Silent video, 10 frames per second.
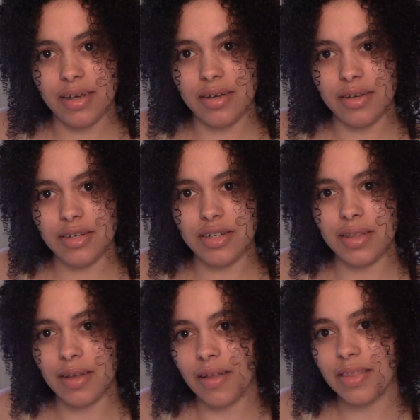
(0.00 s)
she
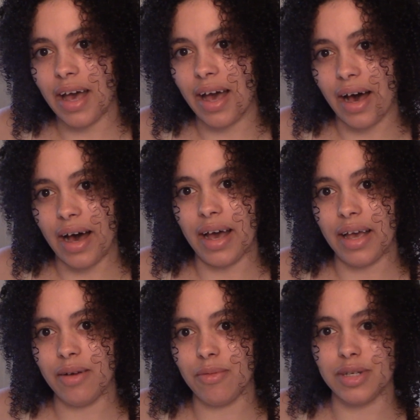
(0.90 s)
thought that
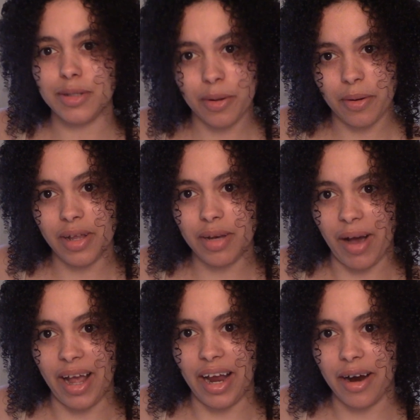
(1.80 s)
I was curling my
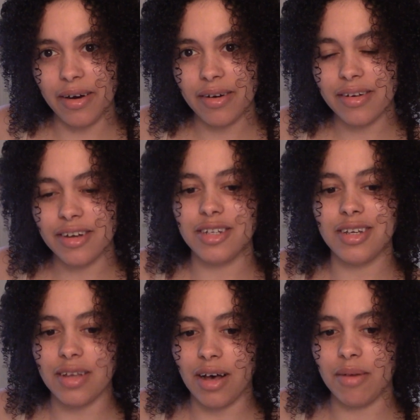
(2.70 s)
hair because
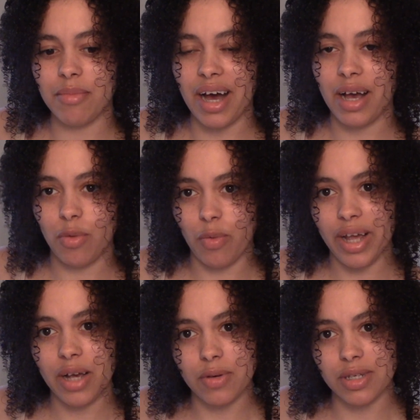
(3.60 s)
she thought my
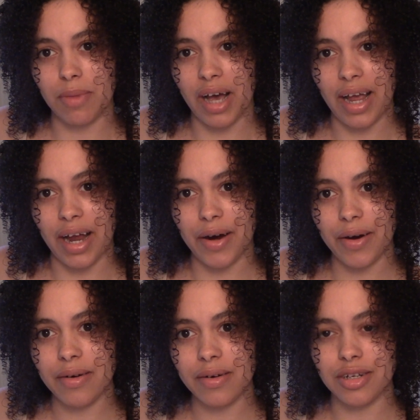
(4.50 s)
wig was my
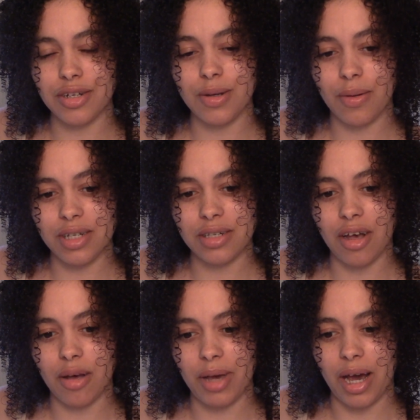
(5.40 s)
hair because she only
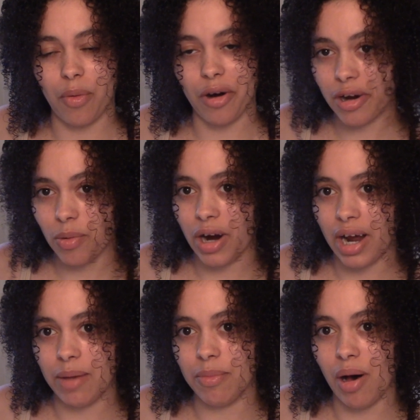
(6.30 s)
saw me at work where
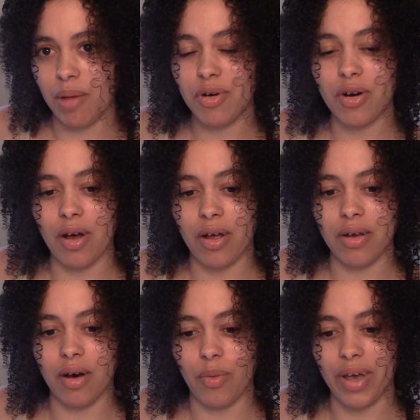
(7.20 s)
I put
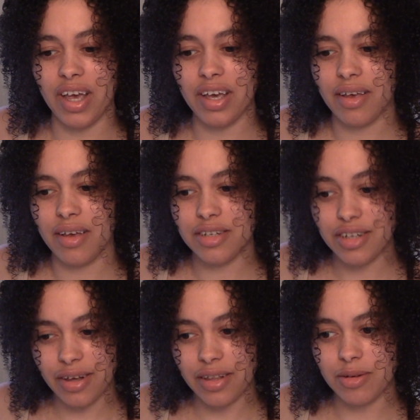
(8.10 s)
on a wig.
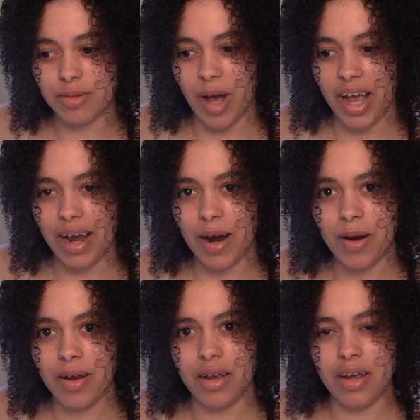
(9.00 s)
She thought that was my
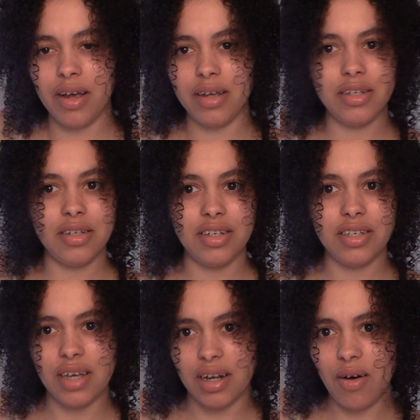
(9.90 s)
hair, and she
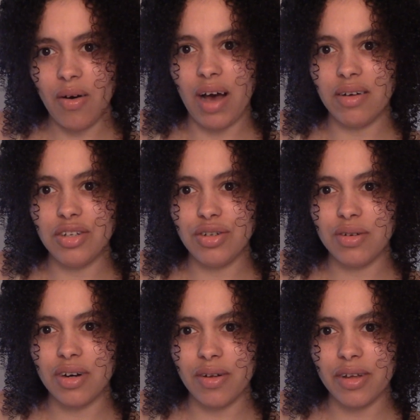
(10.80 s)
said, "Oh, how did
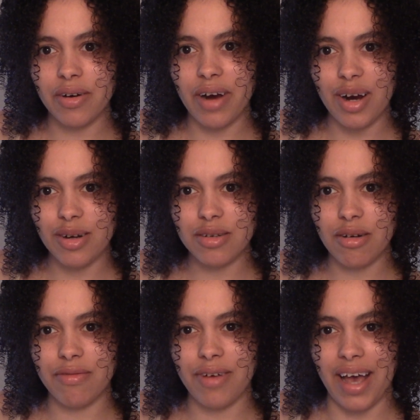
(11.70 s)
you curl your hair
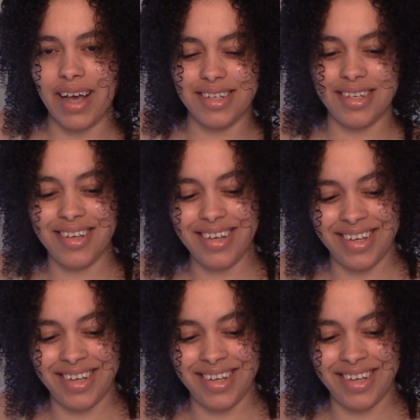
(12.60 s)
so fast?"